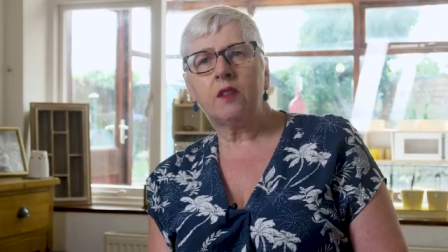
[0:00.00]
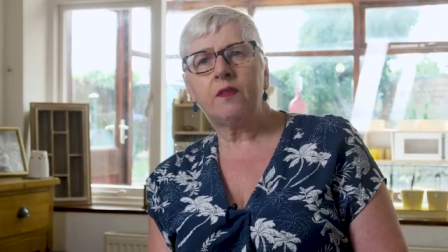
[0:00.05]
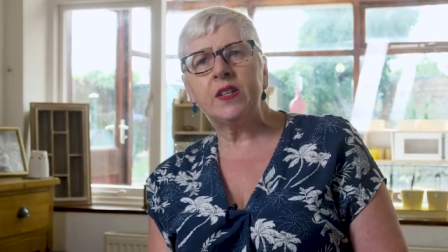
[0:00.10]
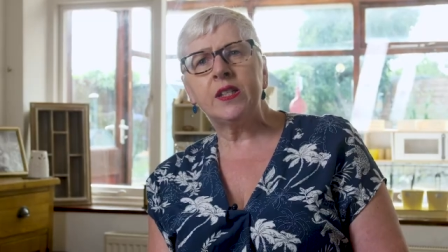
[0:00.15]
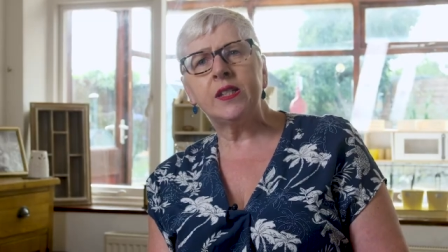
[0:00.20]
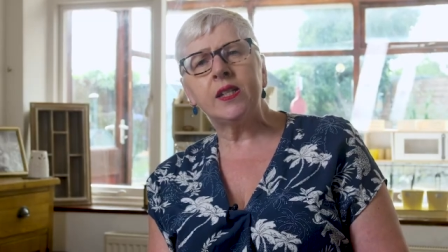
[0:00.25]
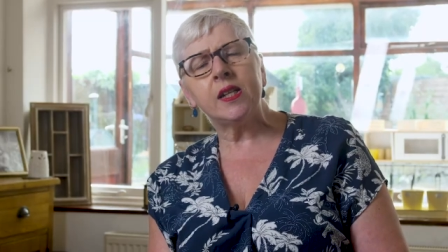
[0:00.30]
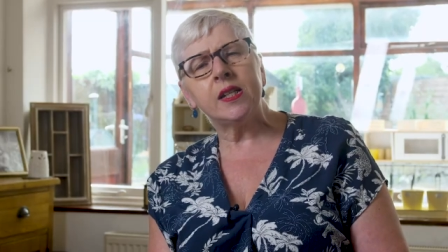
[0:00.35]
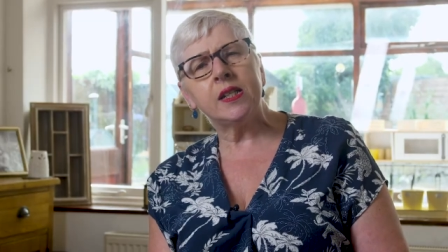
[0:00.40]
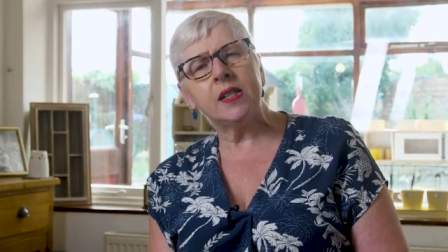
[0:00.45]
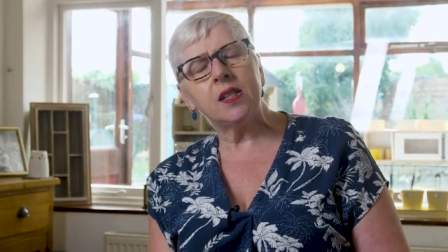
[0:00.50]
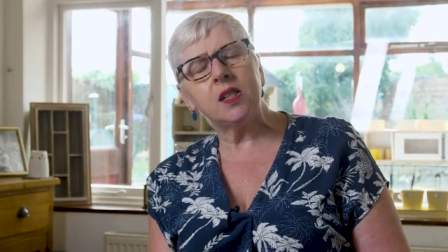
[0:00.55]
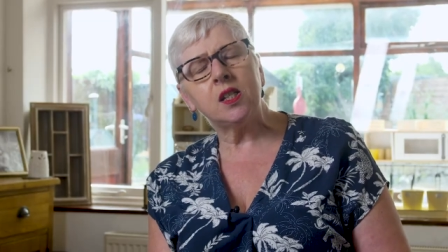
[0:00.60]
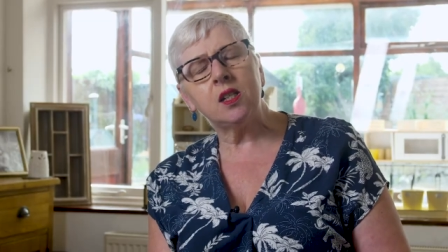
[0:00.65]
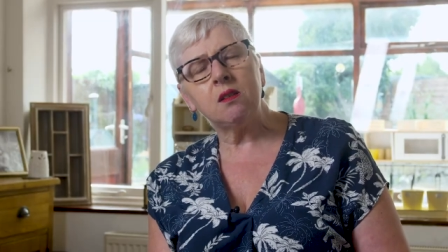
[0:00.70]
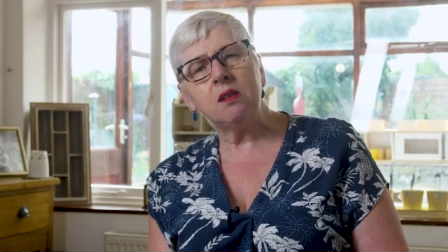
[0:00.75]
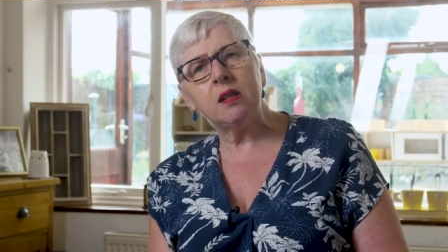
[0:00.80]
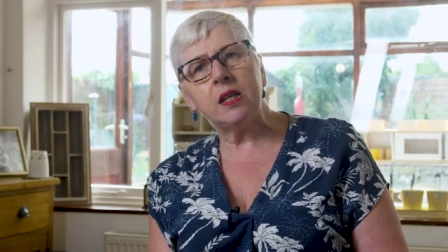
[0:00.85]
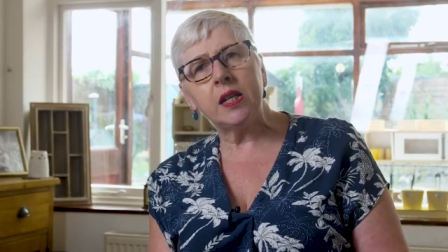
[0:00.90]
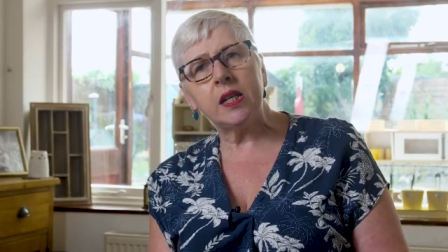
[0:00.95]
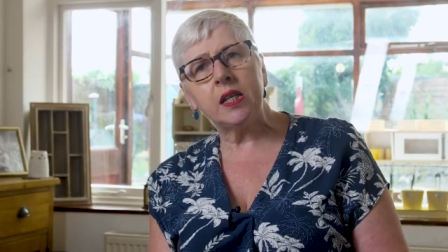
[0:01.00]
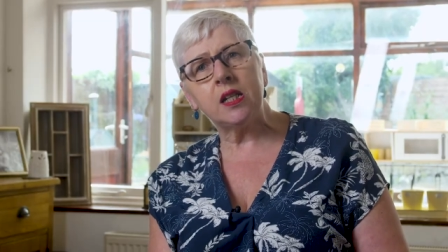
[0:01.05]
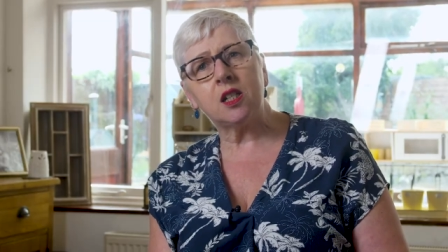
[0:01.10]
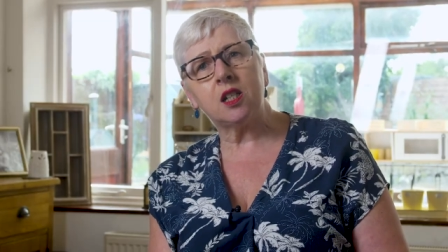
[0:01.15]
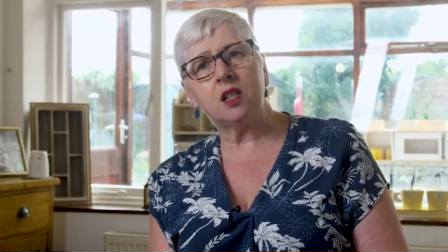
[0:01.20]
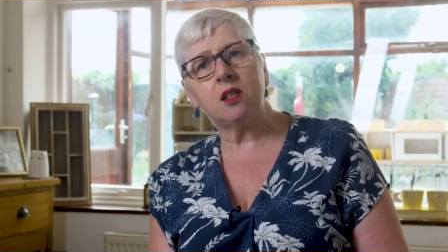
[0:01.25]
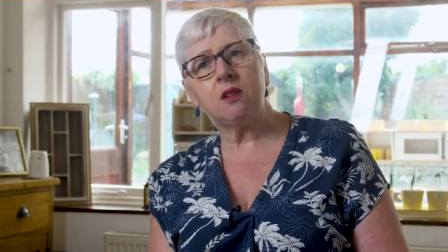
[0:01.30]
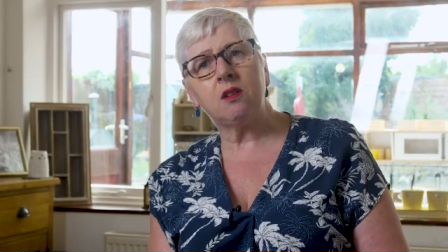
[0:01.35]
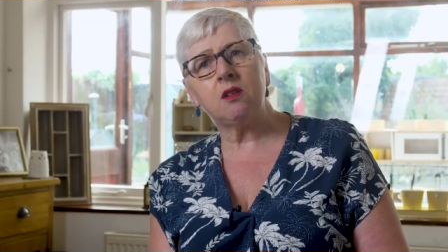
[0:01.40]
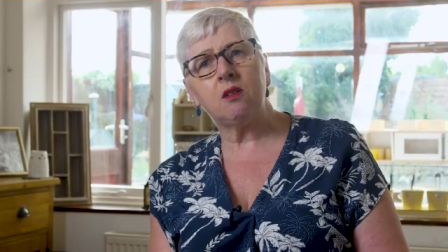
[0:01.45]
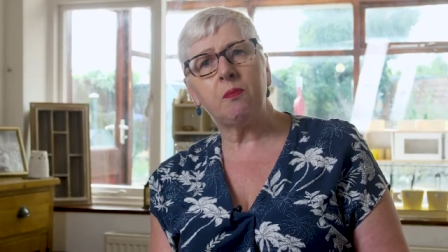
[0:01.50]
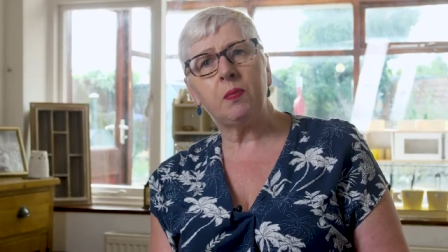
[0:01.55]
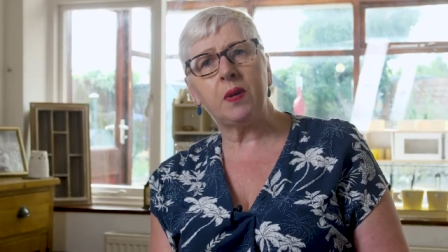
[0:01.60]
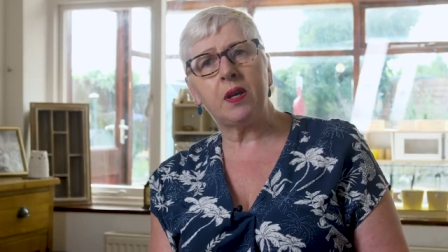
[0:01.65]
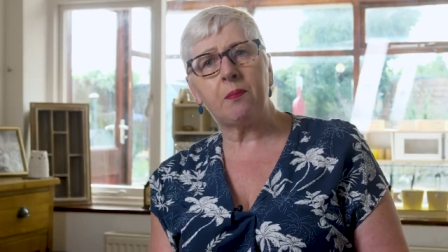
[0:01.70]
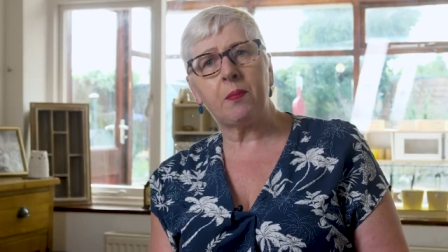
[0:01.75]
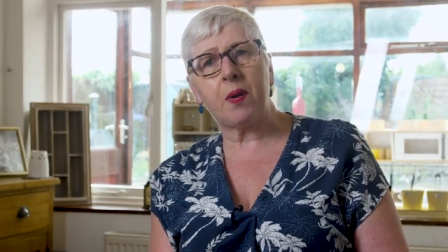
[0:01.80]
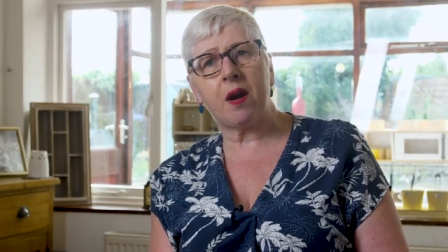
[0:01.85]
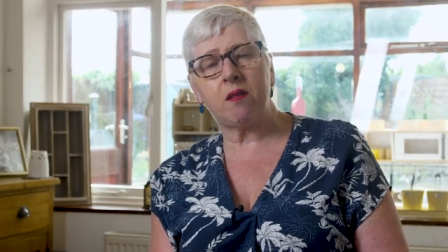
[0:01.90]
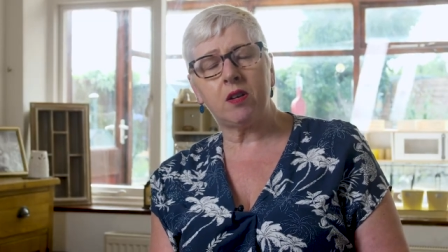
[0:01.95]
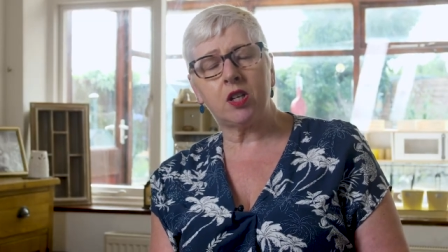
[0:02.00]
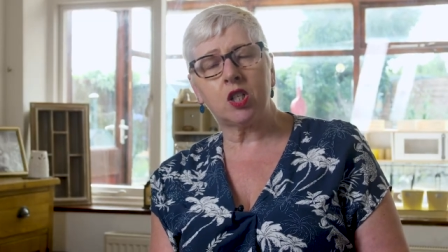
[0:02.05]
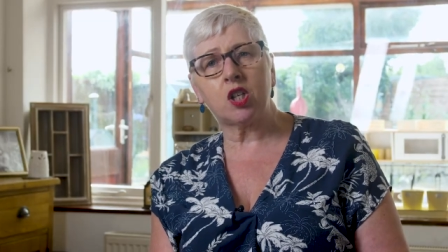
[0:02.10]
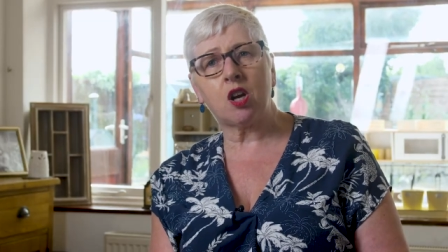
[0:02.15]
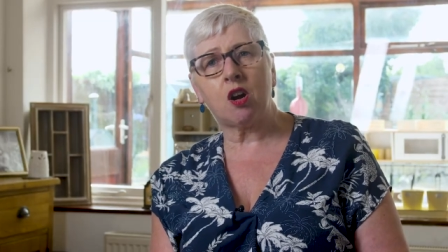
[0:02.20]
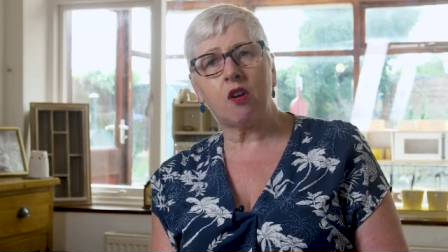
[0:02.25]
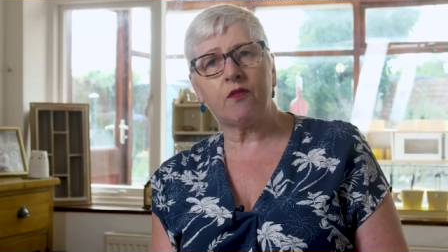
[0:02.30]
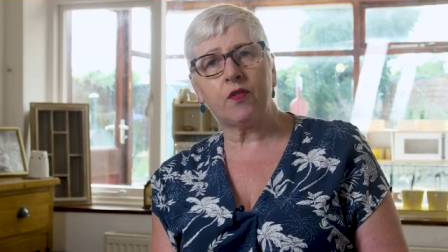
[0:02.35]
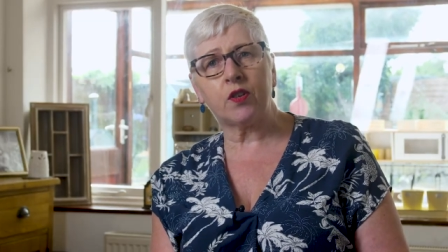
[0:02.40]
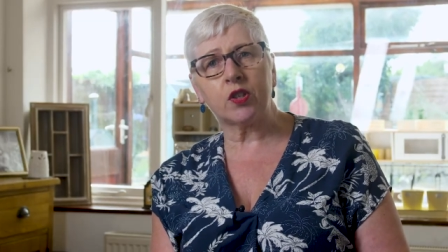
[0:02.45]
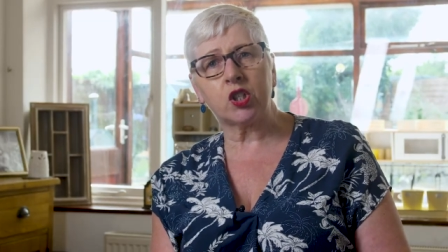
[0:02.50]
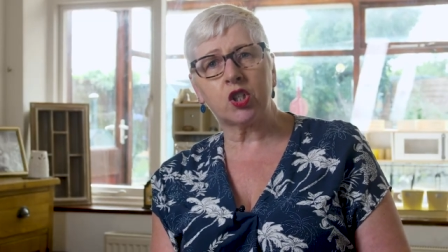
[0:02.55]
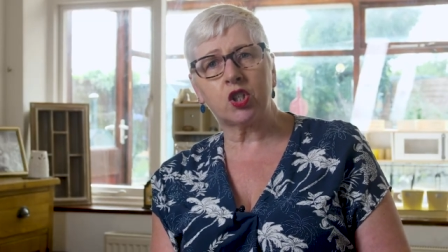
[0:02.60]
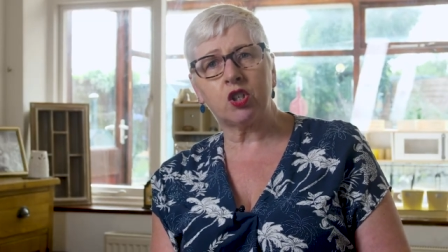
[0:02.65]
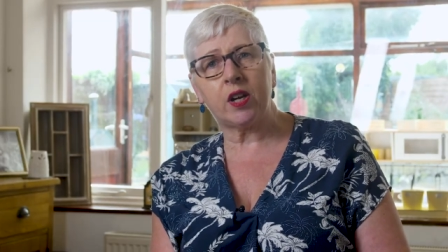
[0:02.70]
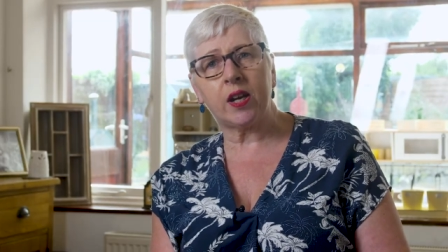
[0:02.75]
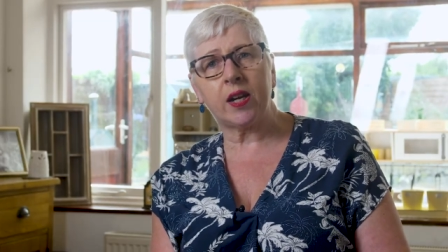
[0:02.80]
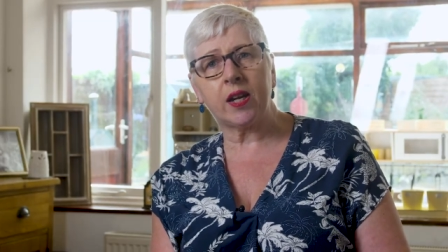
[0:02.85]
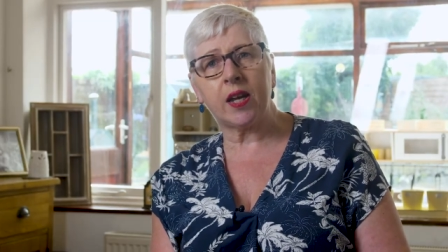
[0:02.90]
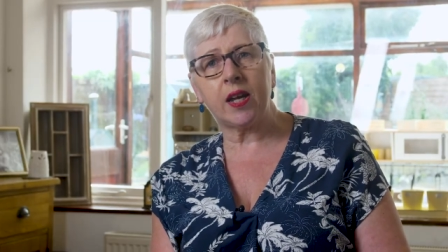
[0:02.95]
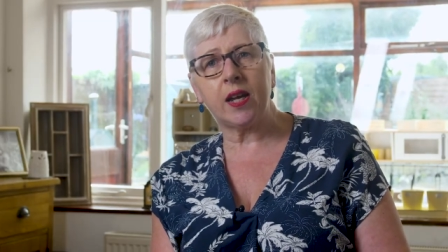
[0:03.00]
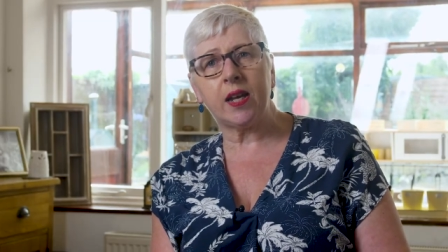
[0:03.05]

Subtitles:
The facilities you need to be a parent and child fostering